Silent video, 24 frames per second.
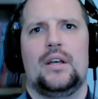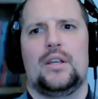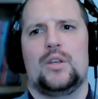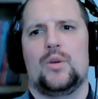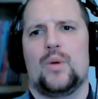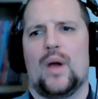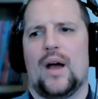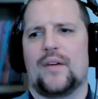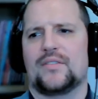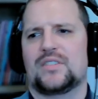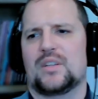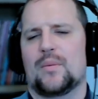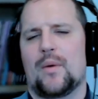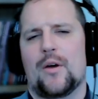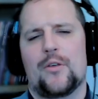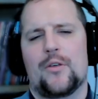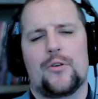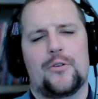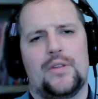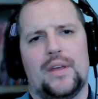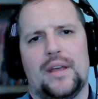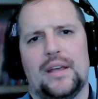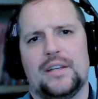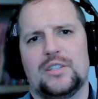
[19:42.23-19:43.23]
You have some
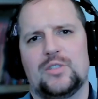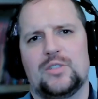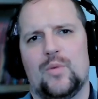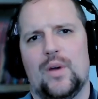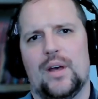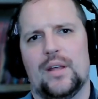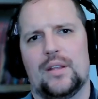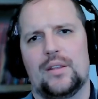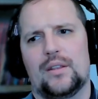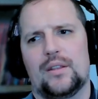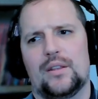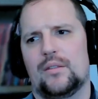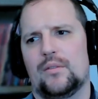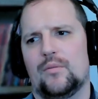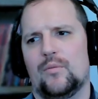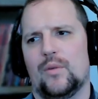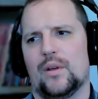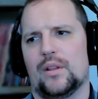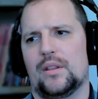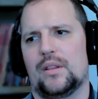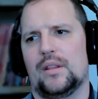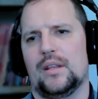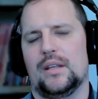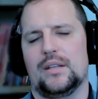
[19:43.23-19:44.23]
other things with
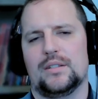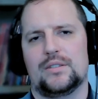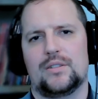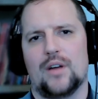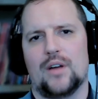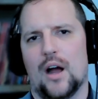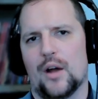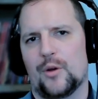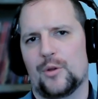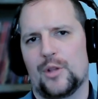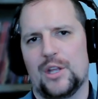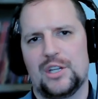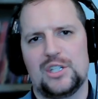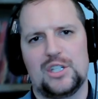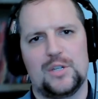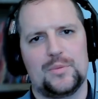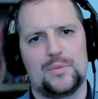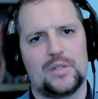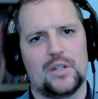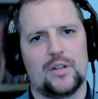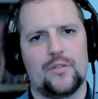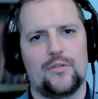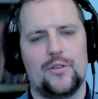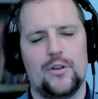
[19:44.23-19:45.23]
with these dog
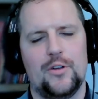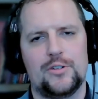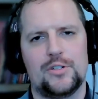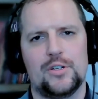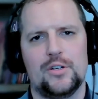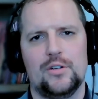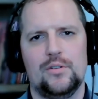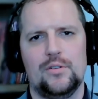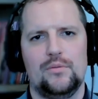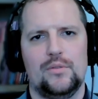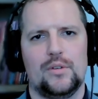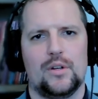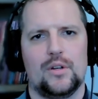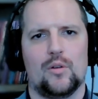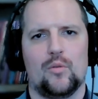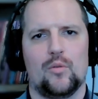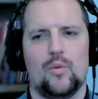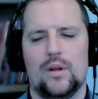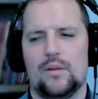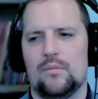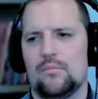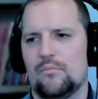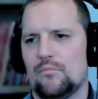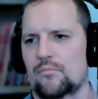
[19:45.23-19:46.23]
relationships in the future? You know,
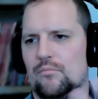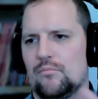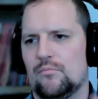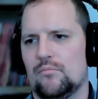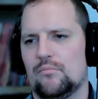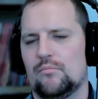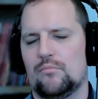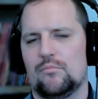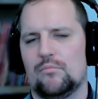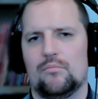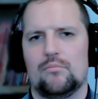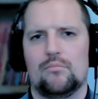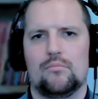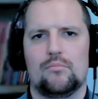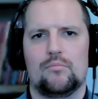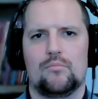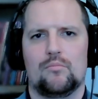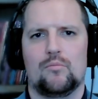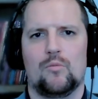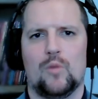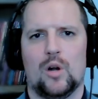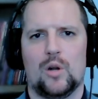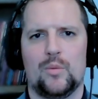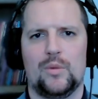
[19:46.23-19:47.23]
what
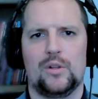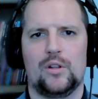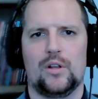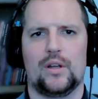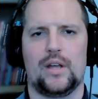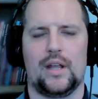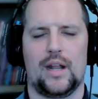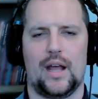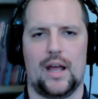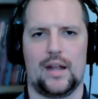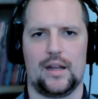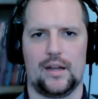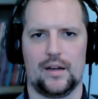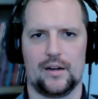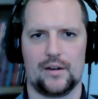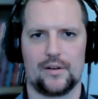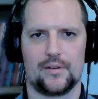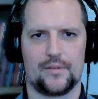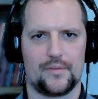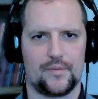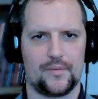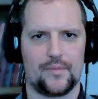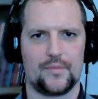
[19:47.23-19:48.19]
what are we looking at here?